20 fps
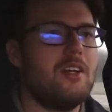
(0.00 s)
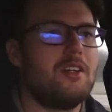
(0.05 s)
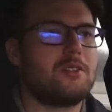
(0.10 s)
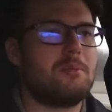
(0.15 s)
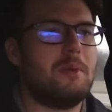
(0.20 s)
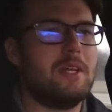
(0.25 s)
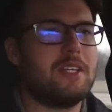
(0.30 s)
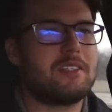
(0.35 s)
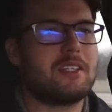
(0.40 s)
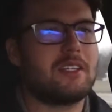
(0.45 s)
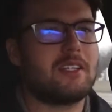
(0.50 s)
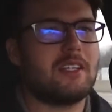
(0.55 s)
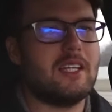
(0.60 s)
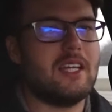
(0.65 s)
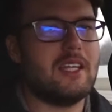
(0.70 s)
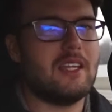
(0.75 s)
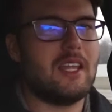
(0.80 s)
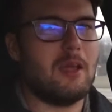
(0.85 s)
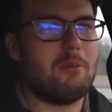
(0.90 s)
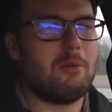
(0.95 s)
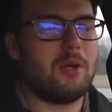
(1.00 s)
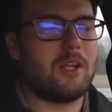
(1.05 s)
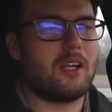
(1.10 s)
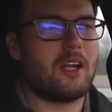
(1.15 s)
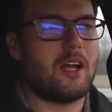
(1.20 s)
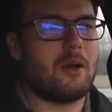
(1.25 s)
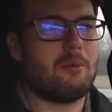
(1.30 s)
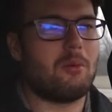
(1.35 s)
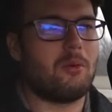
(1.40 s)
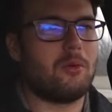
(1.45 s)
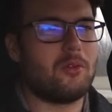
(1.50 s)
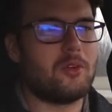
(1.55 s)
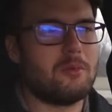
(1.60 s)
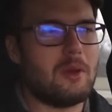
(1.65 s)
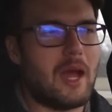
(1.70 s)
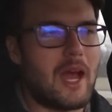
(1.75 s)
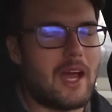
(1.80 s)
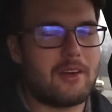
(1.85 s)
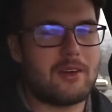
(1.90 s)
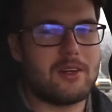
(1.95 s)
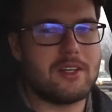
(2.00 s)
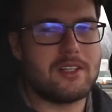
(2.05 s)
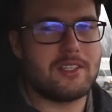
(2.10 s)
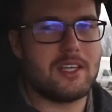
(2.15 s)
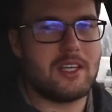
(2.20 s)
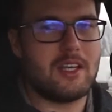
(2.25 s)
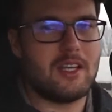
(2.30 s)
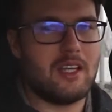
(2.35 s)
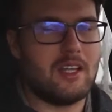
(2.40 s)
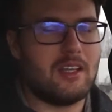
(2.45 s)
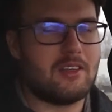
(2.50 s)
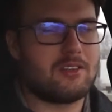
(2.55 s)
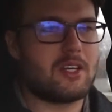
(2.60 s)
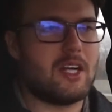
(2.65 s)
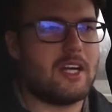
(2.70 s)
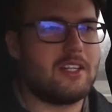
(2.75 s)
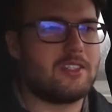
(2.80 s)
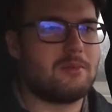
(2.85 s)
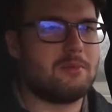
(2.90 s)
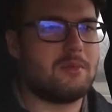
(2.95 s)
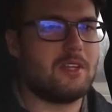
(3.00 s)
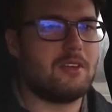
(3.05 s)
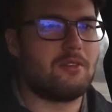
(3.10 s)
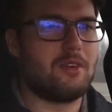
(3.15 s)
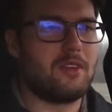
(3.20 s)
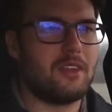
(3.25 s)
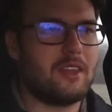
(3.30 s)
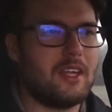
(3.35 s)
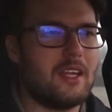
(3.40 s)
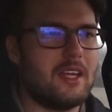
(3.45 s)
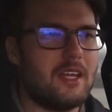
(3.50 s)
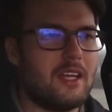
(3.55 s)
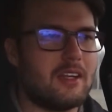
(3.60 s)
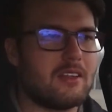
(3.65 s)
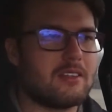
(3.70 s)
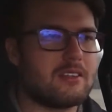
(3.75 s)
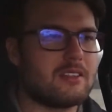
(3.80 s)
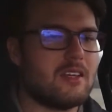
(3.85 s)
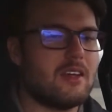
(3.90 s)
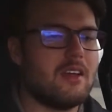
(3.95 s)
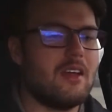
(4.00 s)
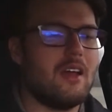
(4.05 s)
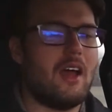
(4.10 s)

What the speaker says: So basically they put a couple new batteries in it, tried some different things.